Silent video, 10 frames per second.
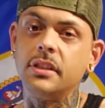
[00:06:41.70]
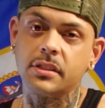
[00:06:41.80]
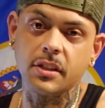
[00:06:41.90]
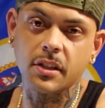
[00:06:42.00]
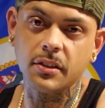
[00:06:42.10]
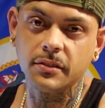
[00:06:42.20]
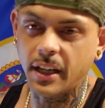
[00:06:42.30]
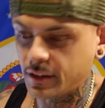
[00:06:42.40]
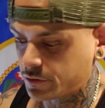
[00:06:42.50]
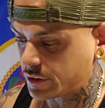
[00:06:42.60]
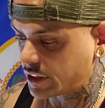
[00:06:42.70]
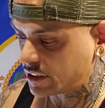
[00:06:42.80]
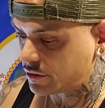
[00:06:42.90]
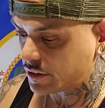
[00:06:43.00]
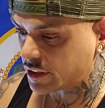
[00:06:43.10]
this girl. I
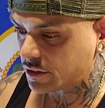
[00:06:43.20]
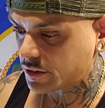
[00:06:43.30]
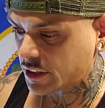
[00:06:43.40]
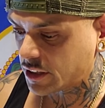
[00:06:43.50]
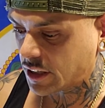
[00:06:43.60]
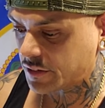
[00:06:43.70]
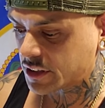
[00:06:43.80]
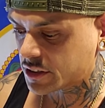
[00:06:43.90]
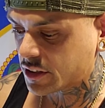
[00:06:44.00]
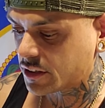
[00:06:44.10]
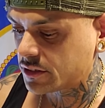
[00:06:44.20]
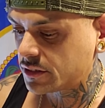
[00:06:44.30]
really, really, really love this girl.